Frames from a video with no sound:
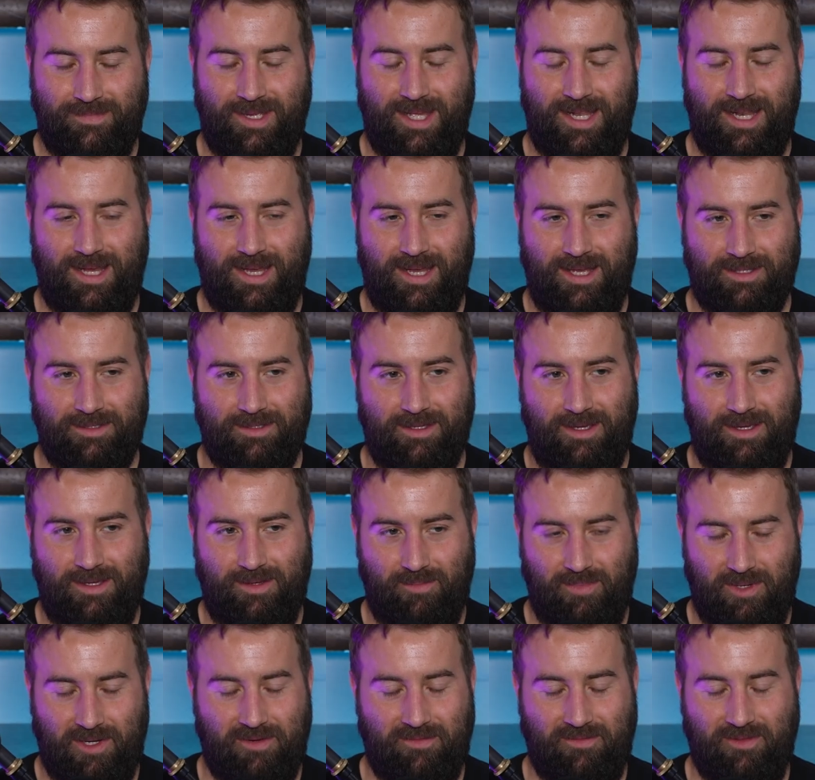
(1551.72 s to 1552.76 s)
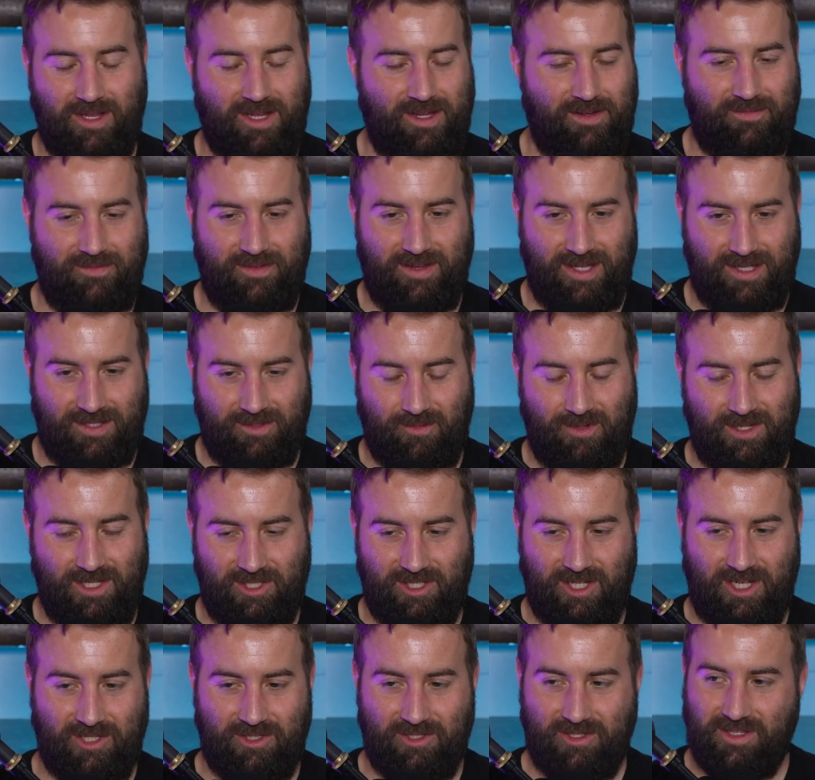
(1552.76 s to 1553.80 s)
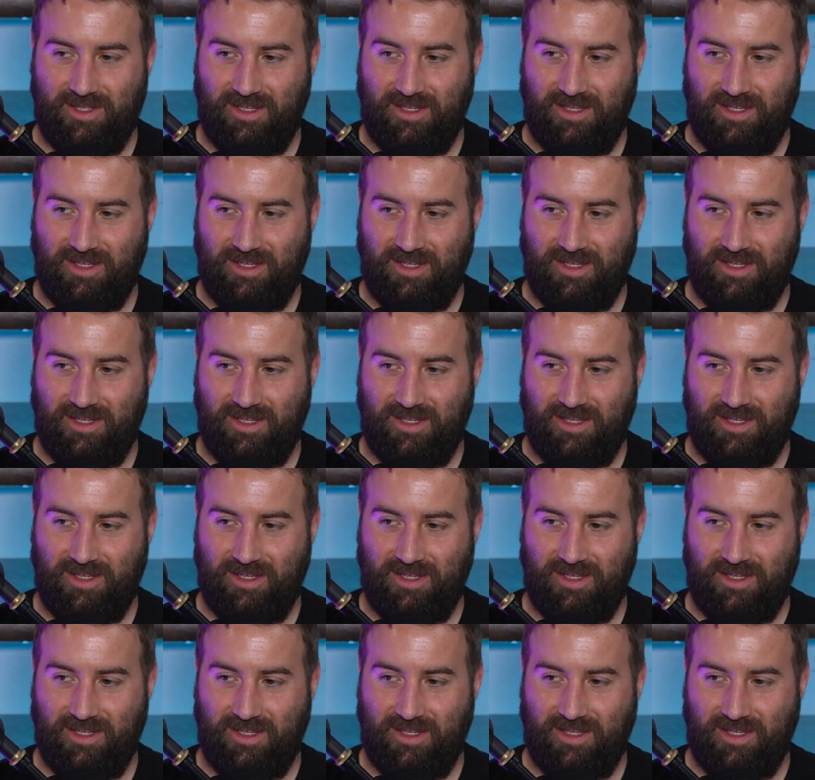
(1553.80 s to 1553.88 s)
And it has a butterfly effect when he changes